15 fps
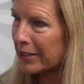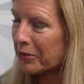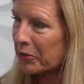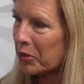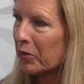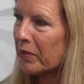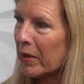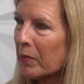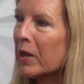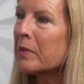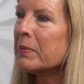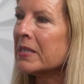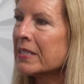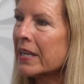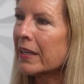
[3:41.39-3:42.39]
I don't know if I want
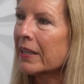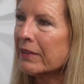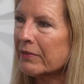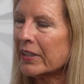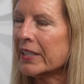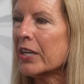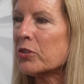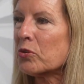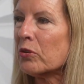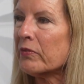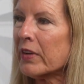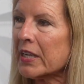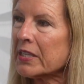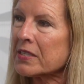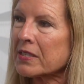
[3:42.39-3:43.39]
to be taking financial
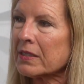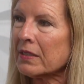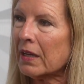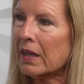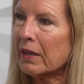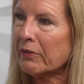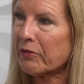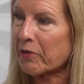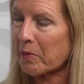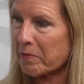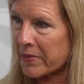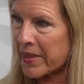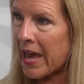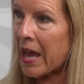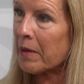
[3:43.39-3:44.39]
advice
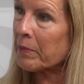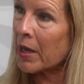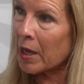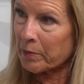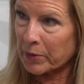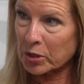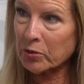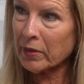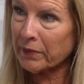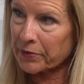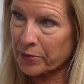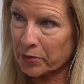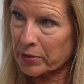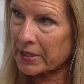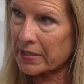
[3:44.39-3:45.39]
from them, but you have
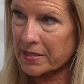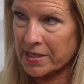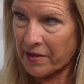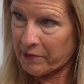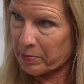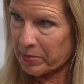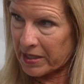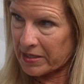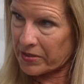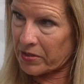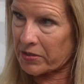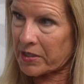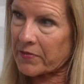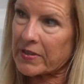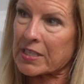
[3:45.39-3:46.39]
37 plus
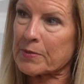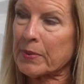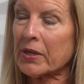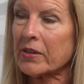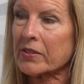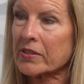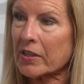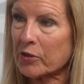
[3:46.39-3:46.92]
years of experience